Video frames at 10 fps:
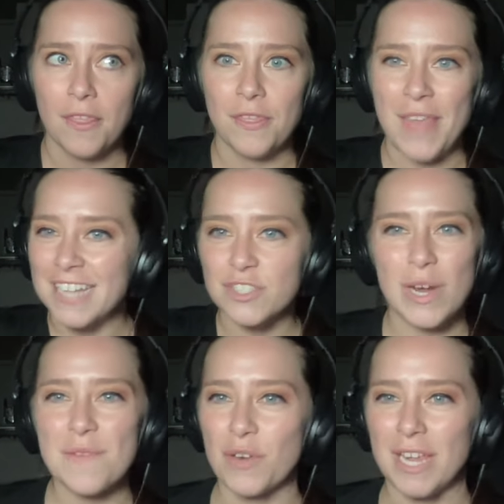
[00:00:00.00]
That's
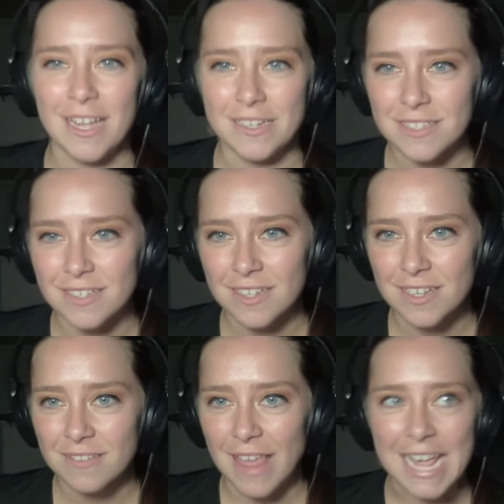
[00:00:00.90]
great for kids.
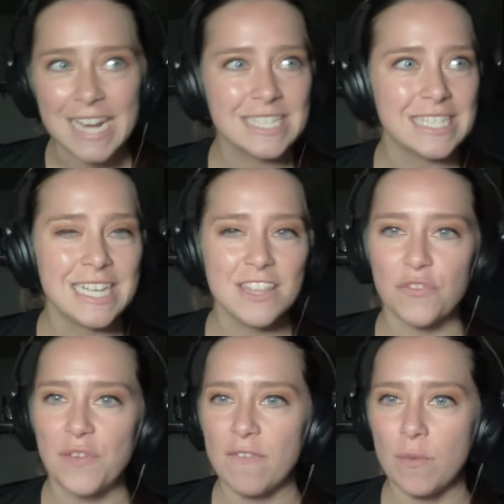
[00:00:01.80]
They can see their
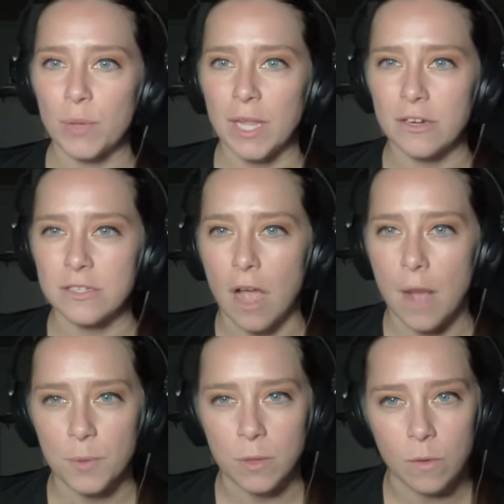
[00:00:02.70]
favorite players
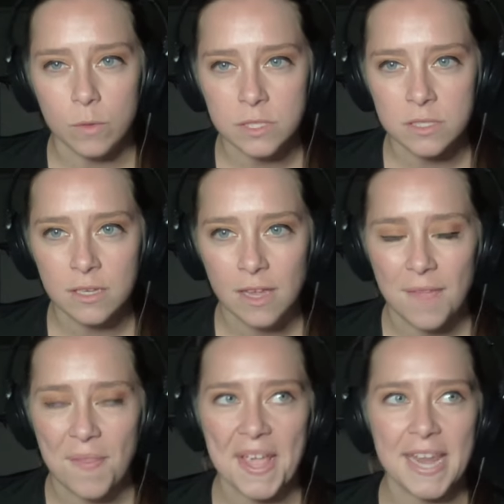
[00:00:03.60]
up close,
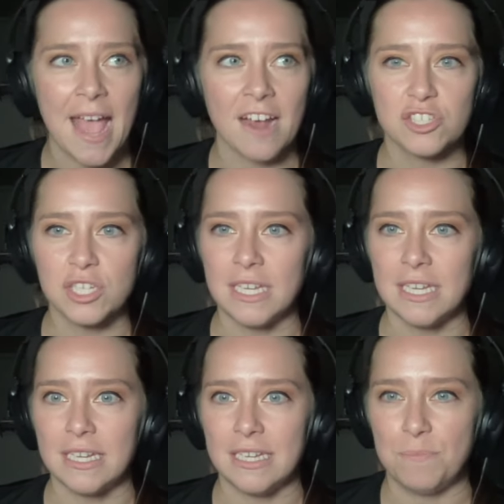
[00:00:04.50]
and they can
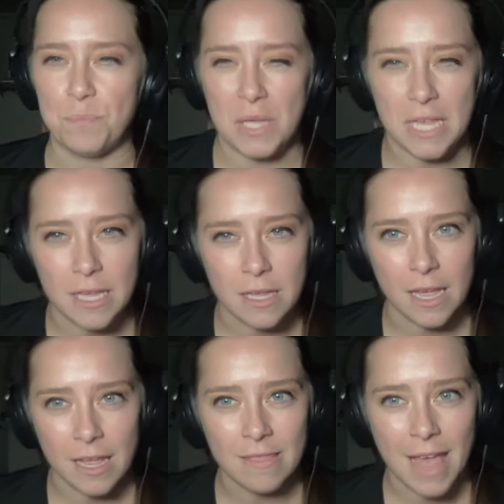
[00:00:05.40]
actually be
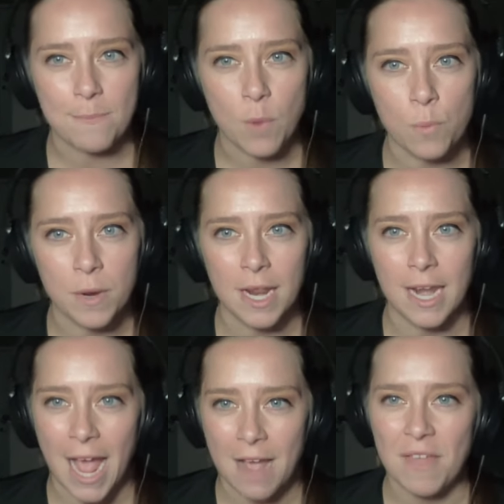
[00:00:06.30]
in that moment
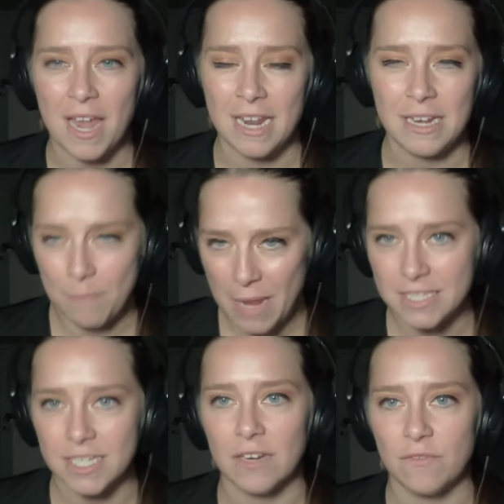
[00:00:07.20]
and have that
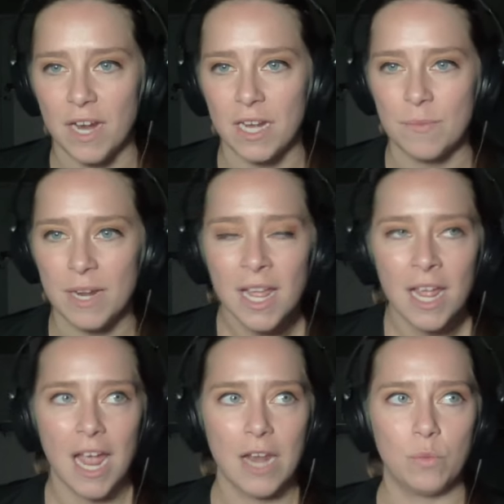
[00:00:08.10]
amazing environment
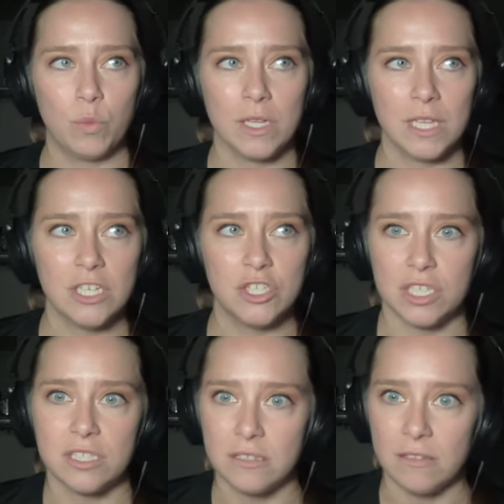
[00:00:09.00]
and really
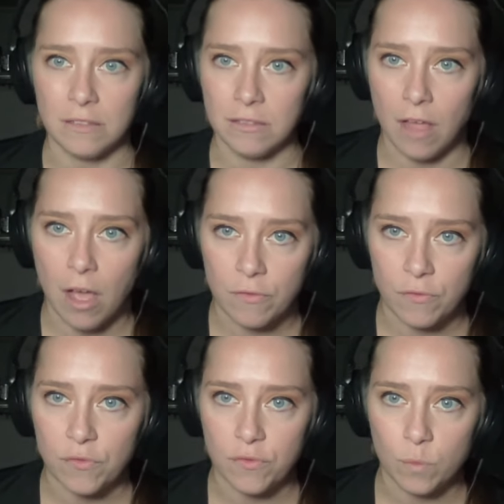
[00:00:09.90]
just love
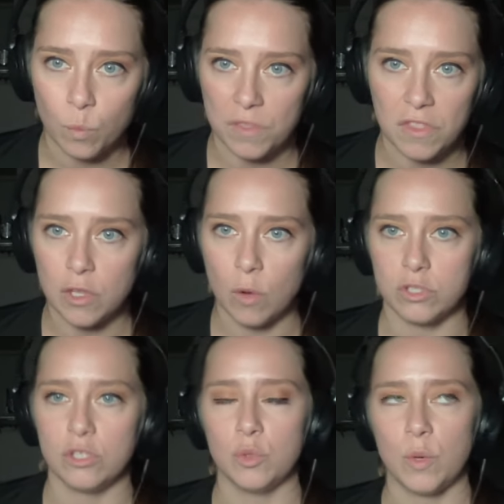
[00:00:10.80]
what the
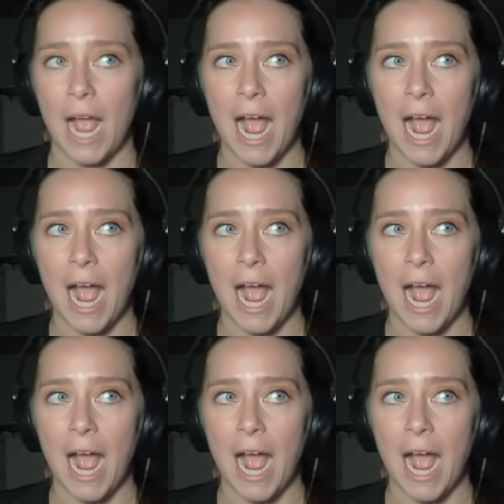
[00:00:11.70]
Yotes are doing.